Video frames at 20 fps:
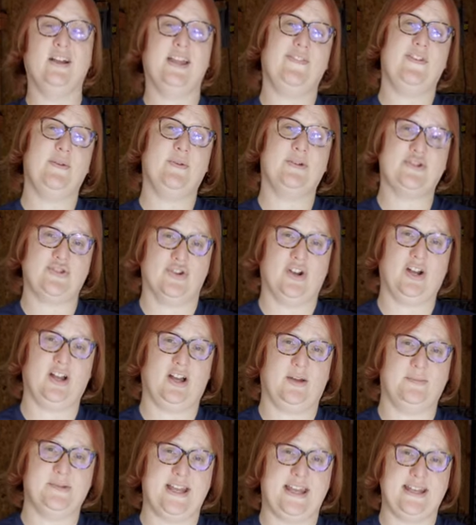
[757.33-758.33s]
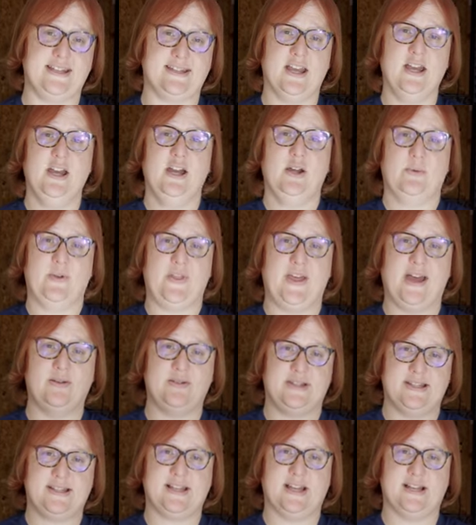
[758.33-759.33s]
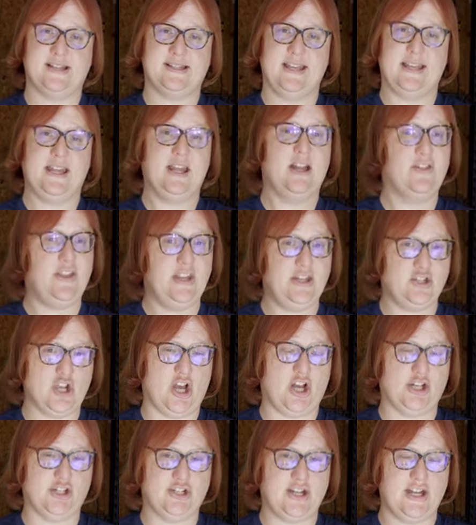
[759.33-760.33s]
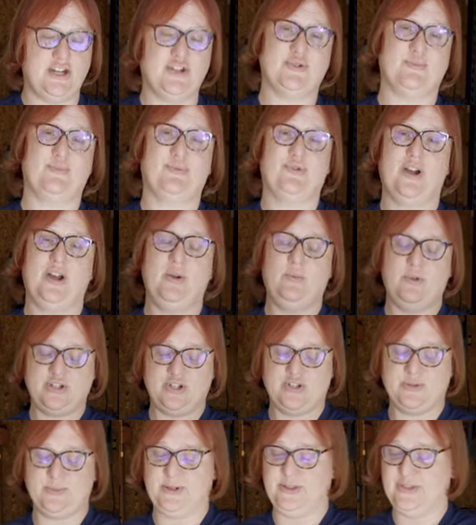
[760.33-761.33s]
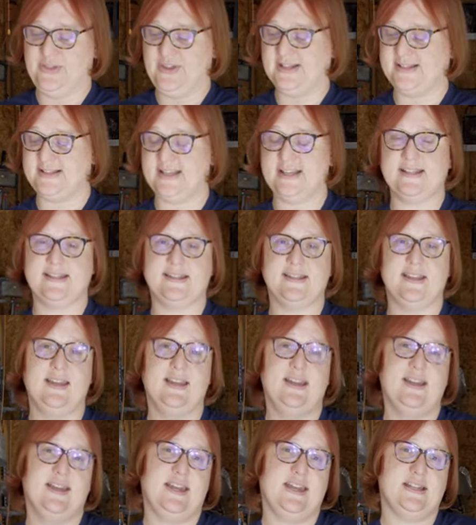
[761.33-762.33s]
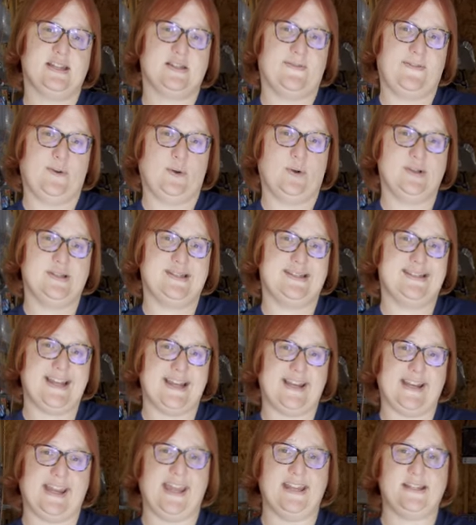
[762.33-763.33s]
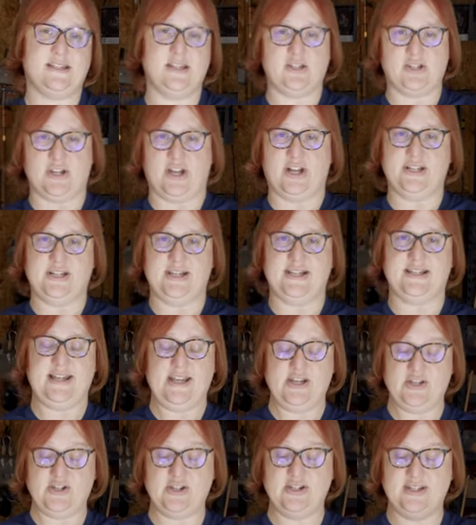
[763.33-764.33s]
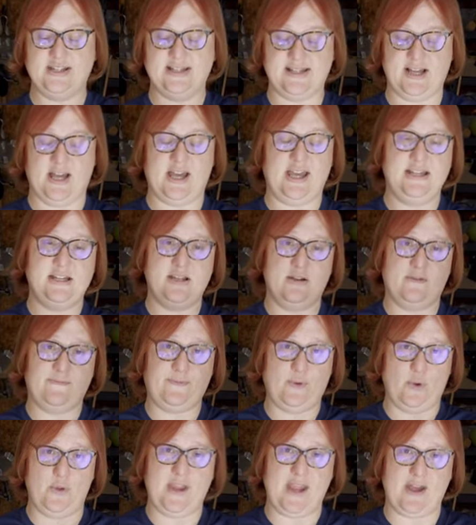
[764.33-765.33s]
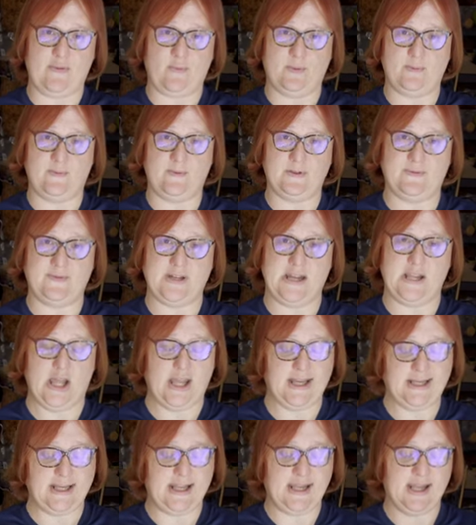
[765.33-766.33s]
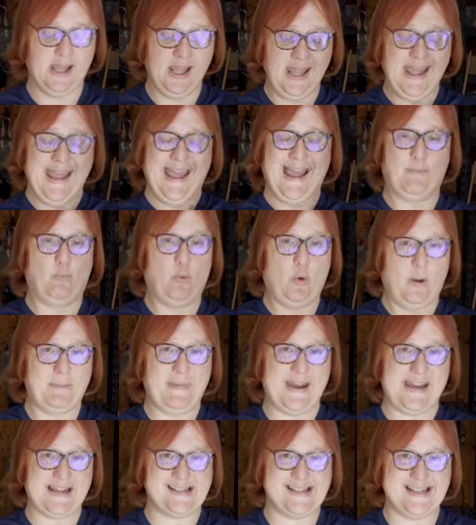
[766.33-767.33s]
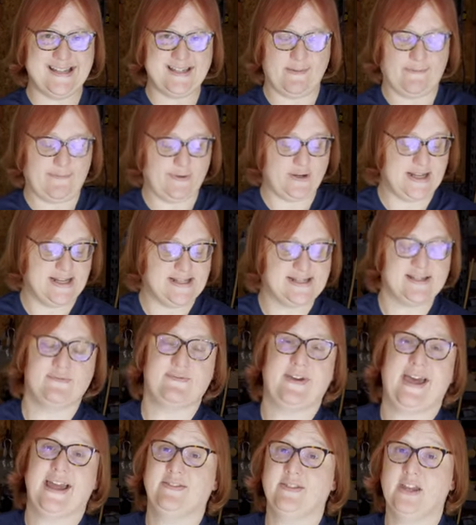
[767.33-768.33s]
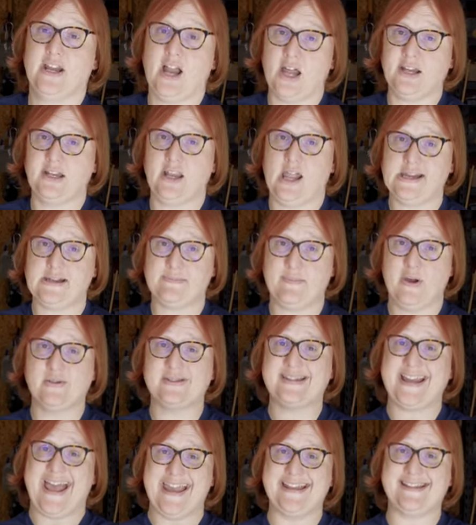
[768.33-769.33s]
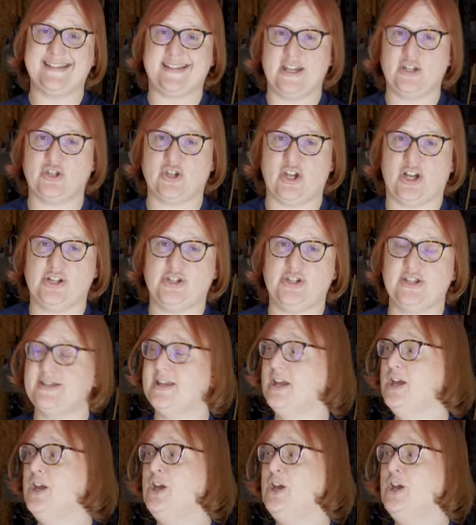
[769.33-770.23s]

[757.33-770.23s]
give you a truck update without discussing the Charge Station Pro, which is what this is. It's Ford's dedicated charging station designed for the F-150 Lightning. And what makes it different is the fact that, unlike most AC chargers,